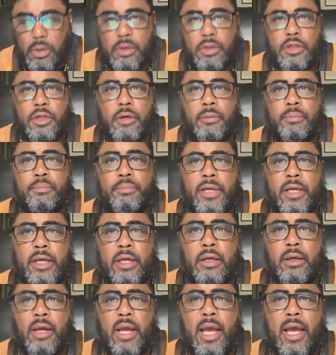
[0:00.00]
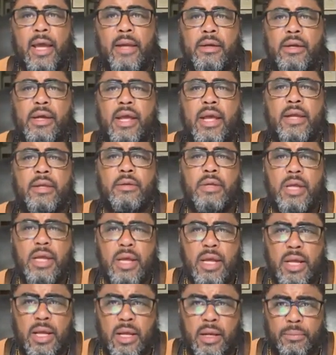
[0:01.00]
To be at an
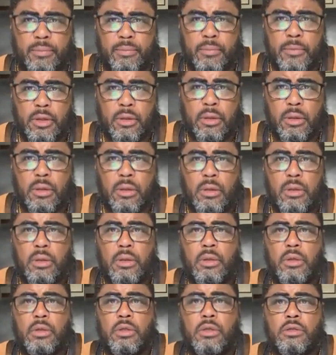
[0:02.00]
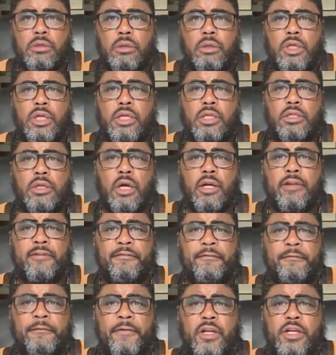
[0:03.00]
end. So these are the
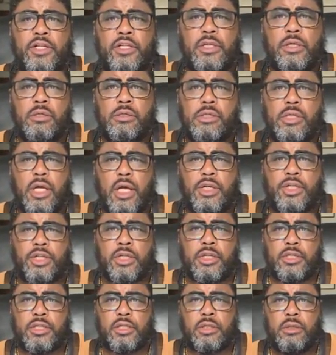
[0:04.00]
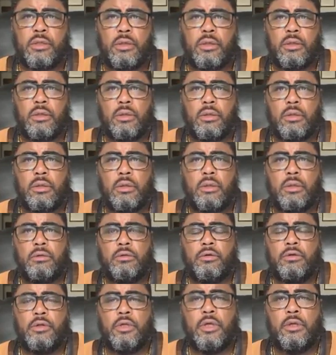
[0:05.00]
finishing touches
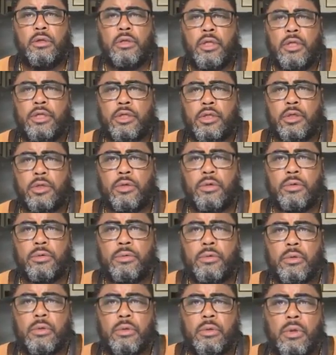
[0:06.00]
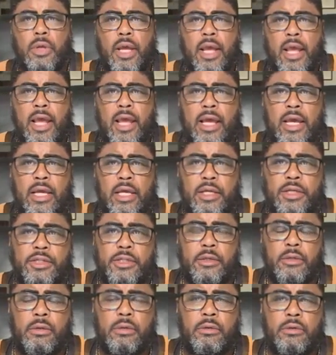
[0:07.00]
through the digital
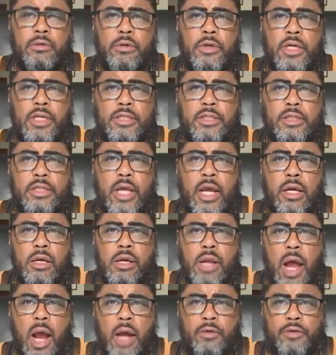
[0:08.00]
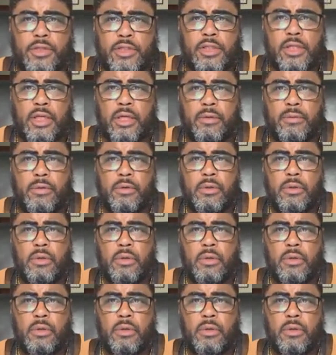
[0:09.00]
age, through his technocracy,